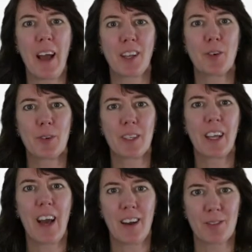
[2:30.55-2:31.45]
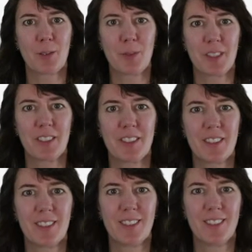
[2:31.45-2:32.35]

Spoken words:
accurately afterwards.